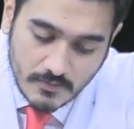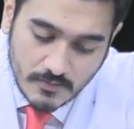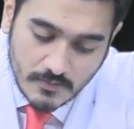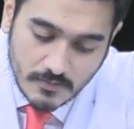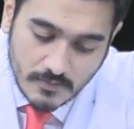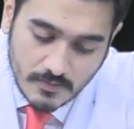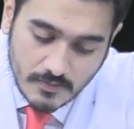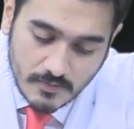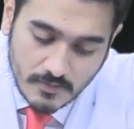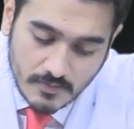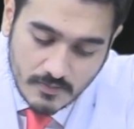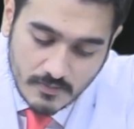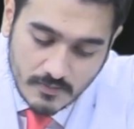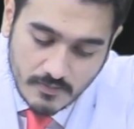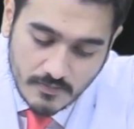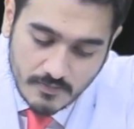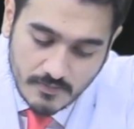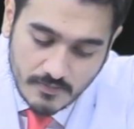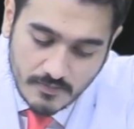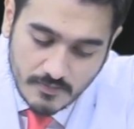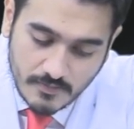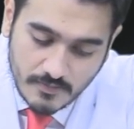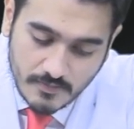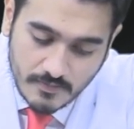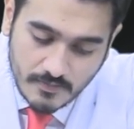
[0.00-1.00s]

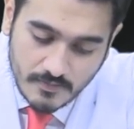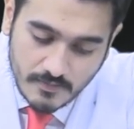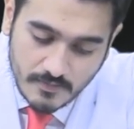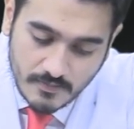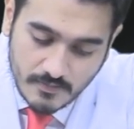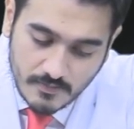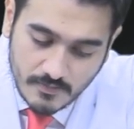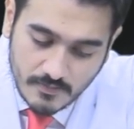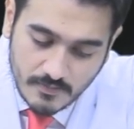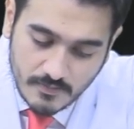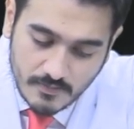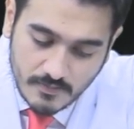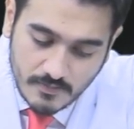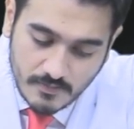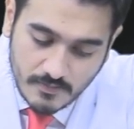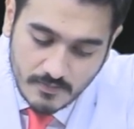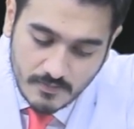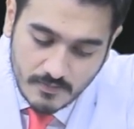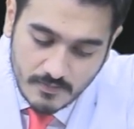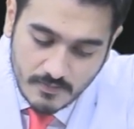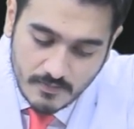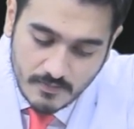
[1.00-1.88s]
[no speech]